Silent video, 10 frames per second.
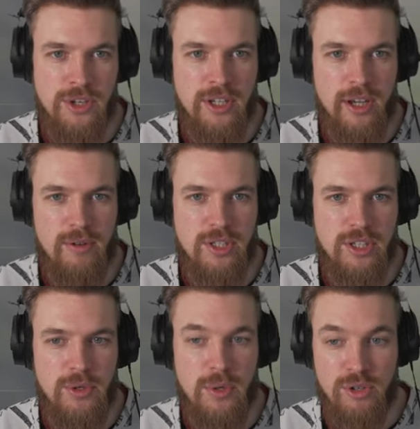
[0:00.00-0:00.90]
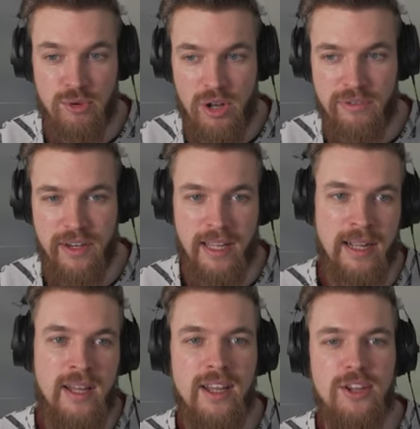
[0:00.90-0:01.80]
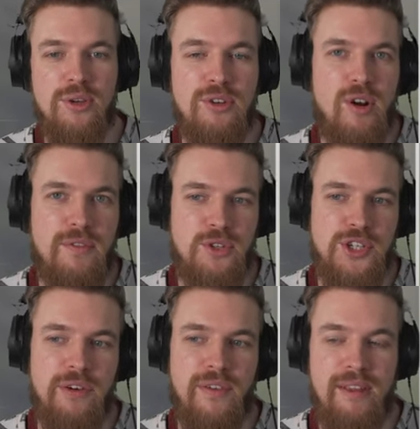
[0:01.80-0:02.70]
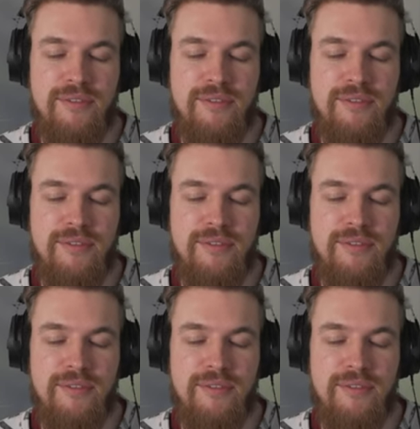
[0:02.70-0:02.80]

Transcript: you can go to crafting you can craft yourself a